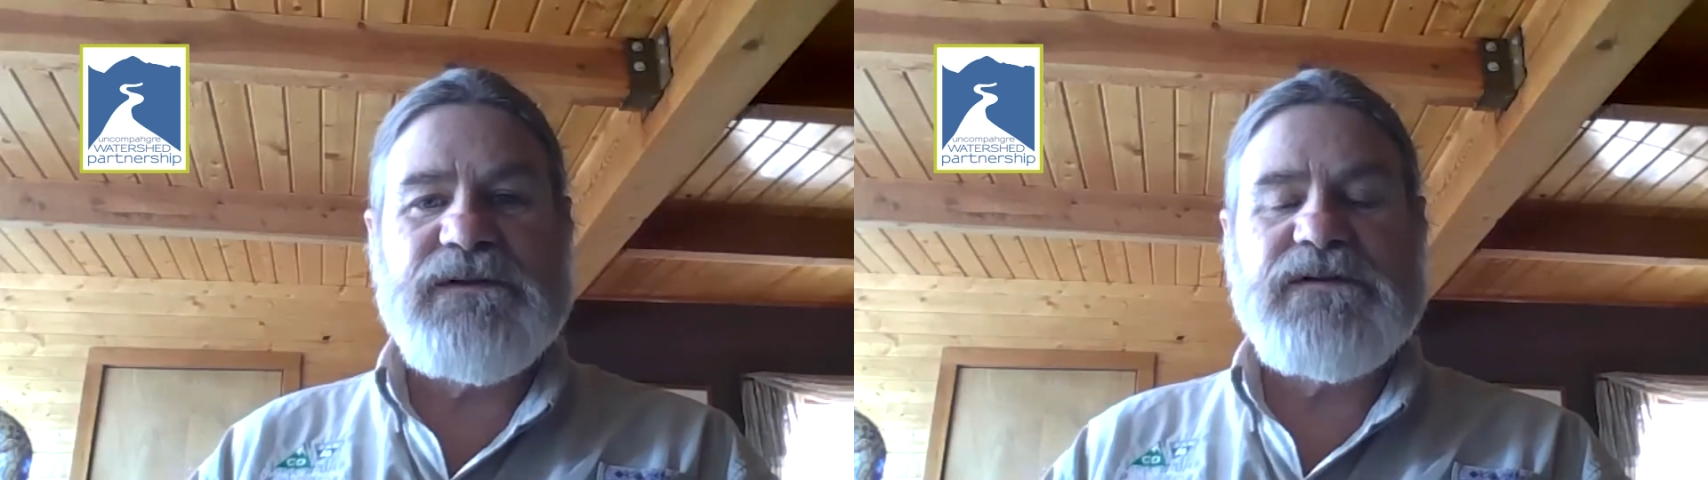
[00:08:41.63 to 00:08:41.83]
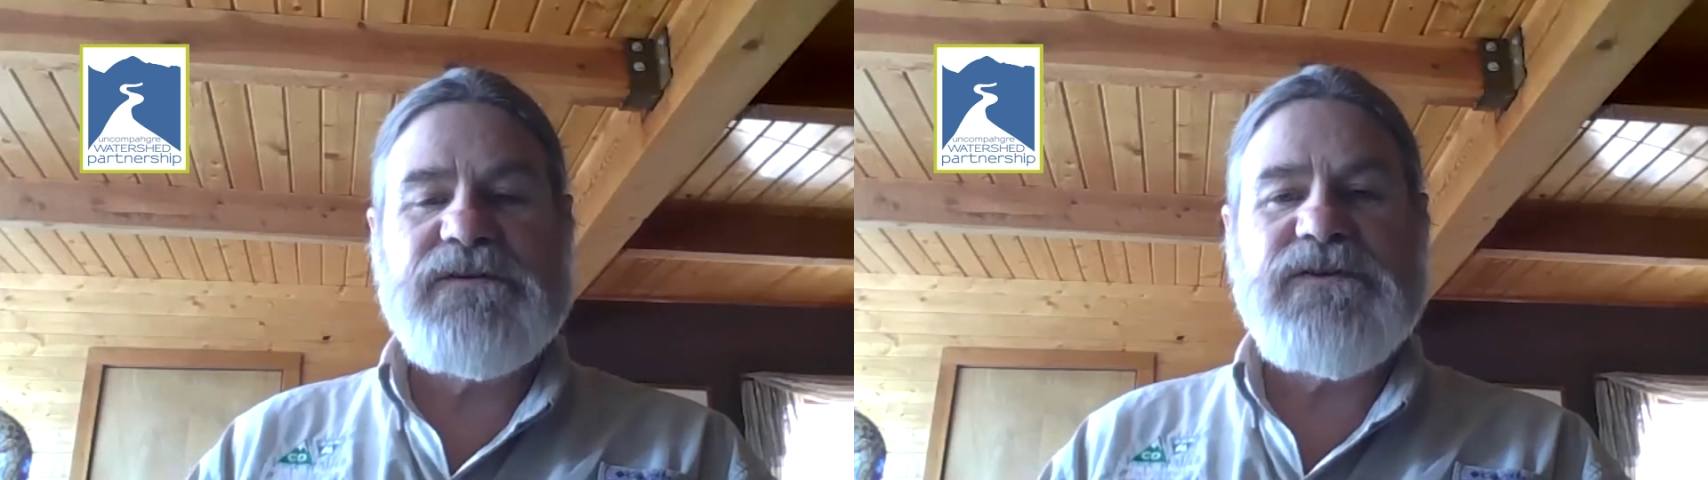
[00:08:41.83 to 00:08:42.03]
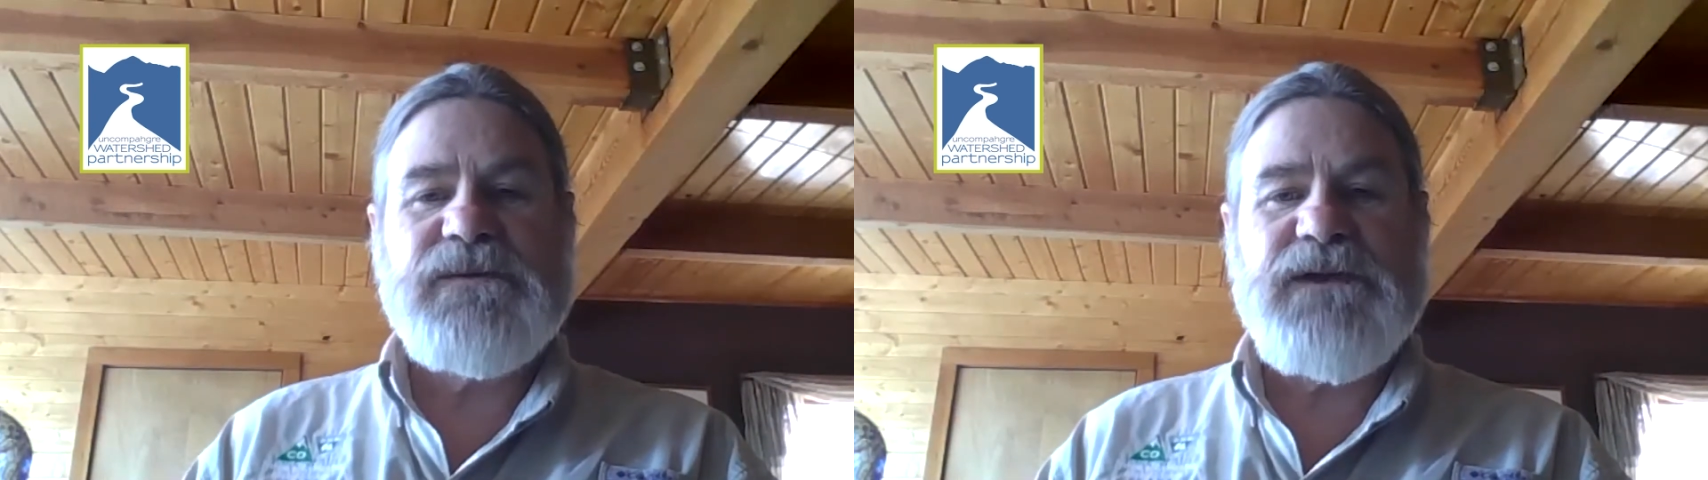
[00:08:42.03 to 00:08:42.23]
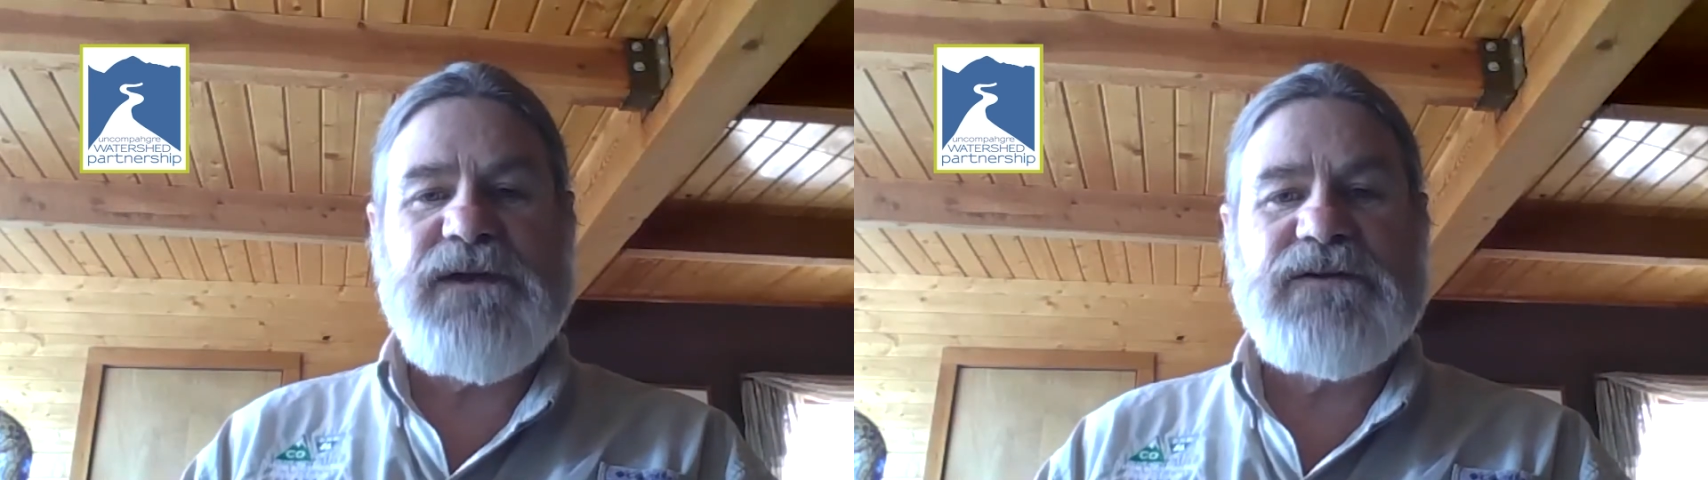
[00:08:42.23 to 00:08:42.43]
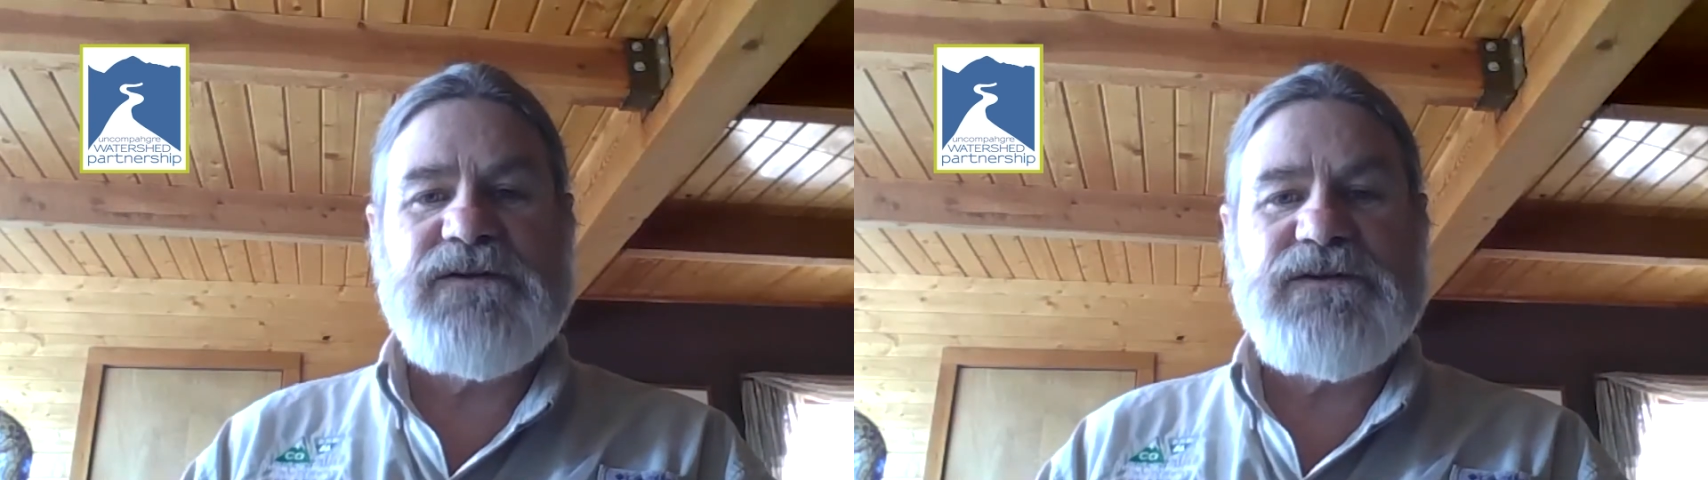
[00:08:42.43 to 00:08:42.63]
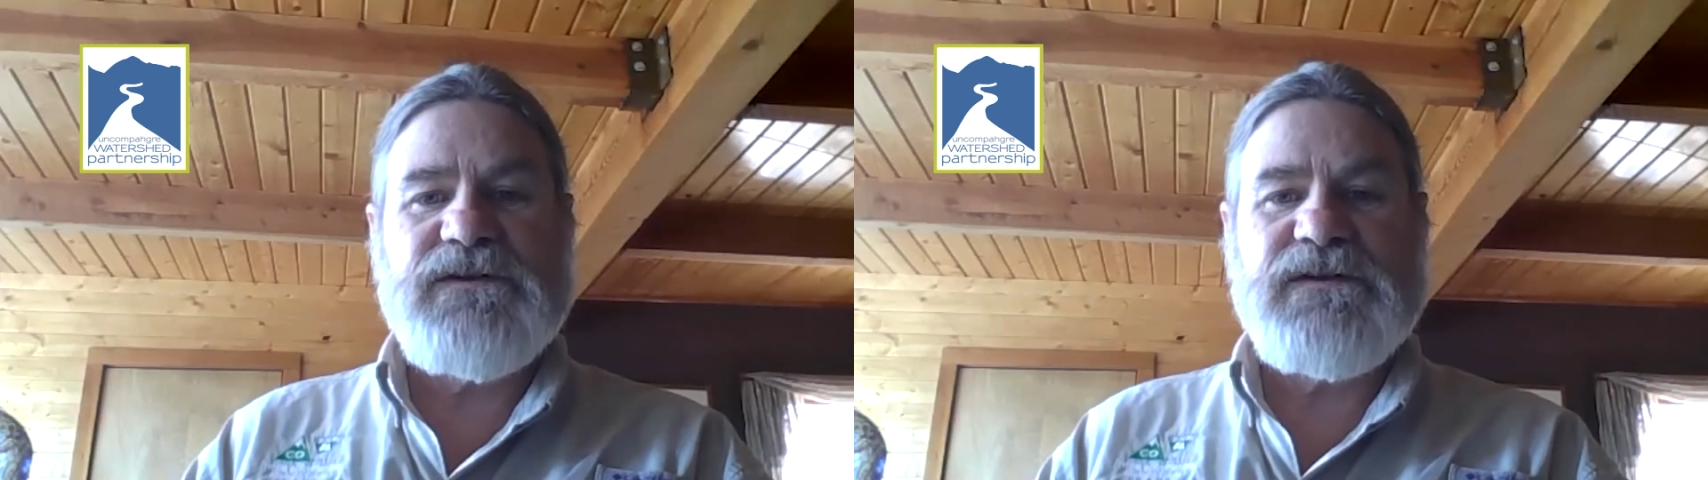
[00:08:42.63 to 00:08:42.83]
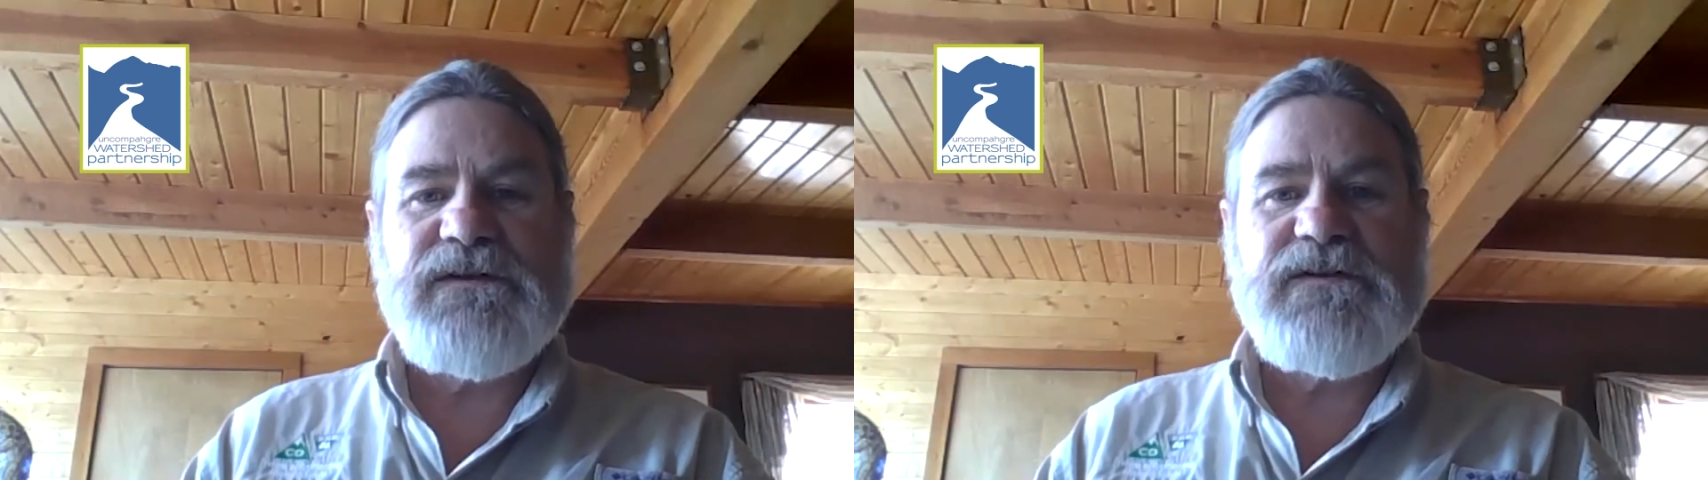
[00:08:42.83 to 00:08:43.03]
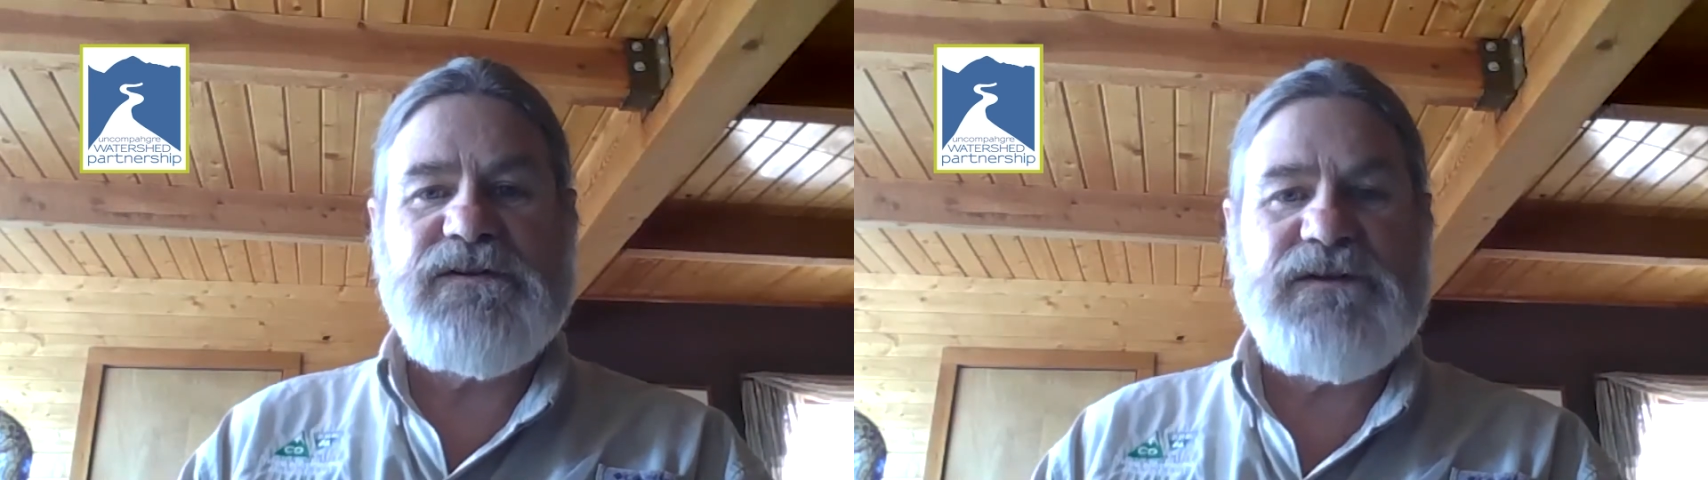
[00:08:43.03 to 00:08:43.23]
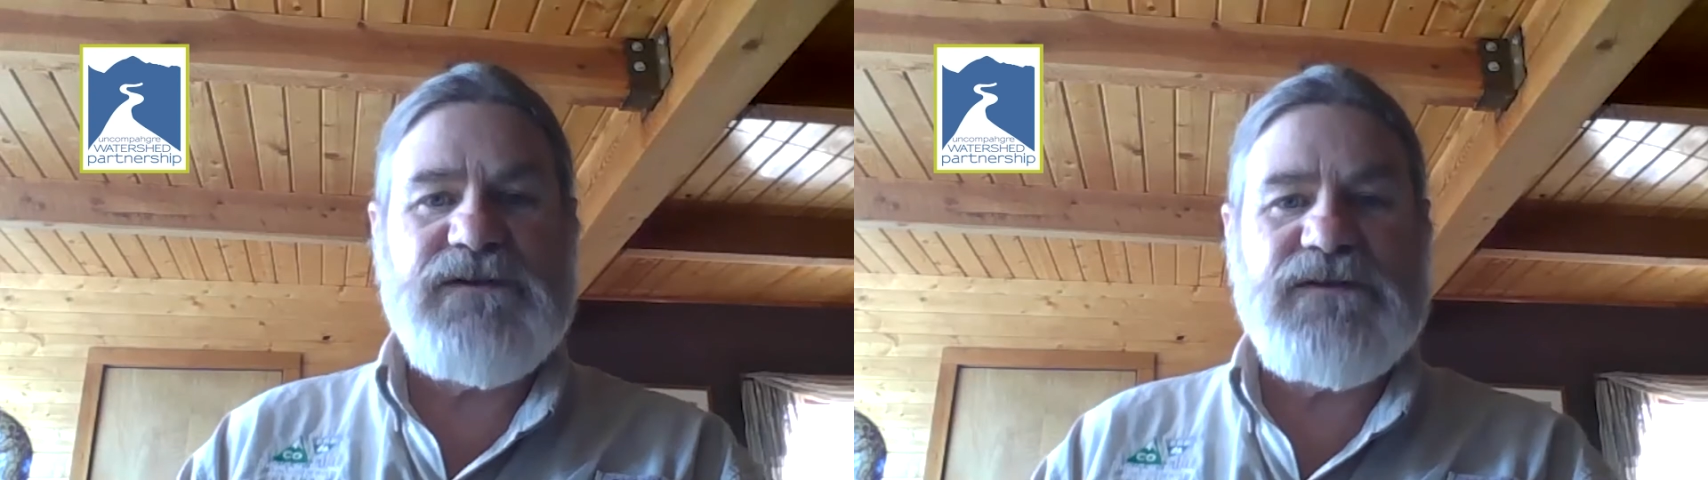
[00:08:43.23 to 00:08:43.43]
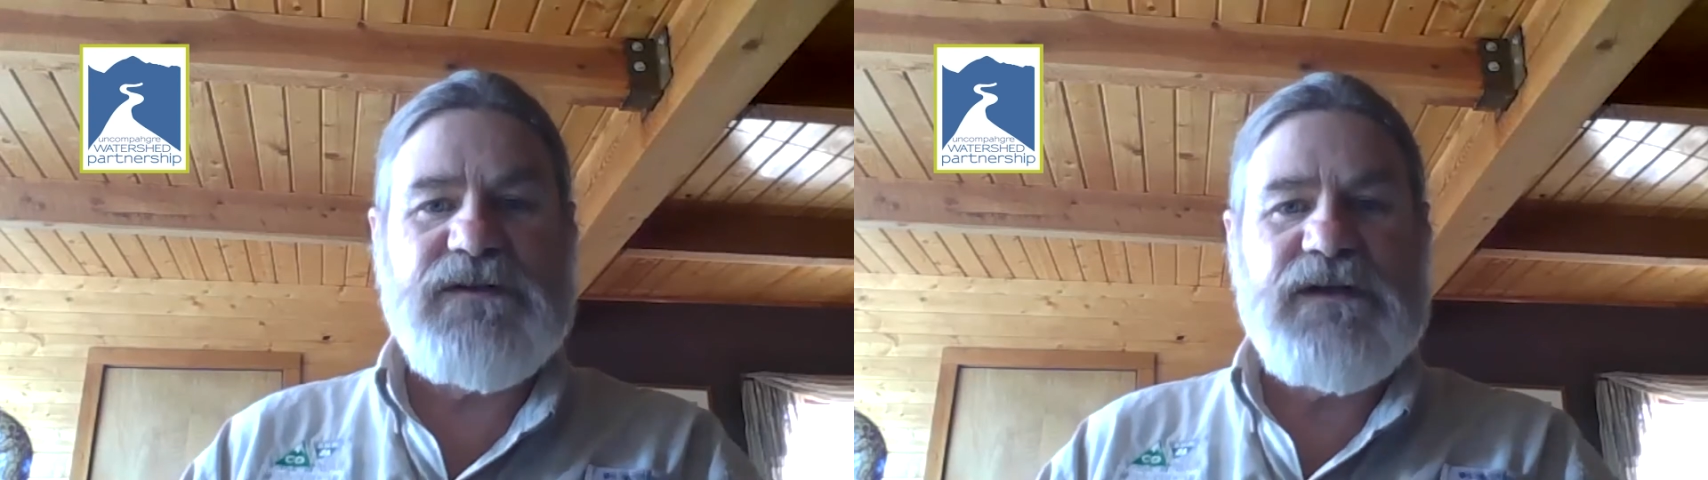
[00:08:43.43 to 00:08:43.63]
in some cases. And since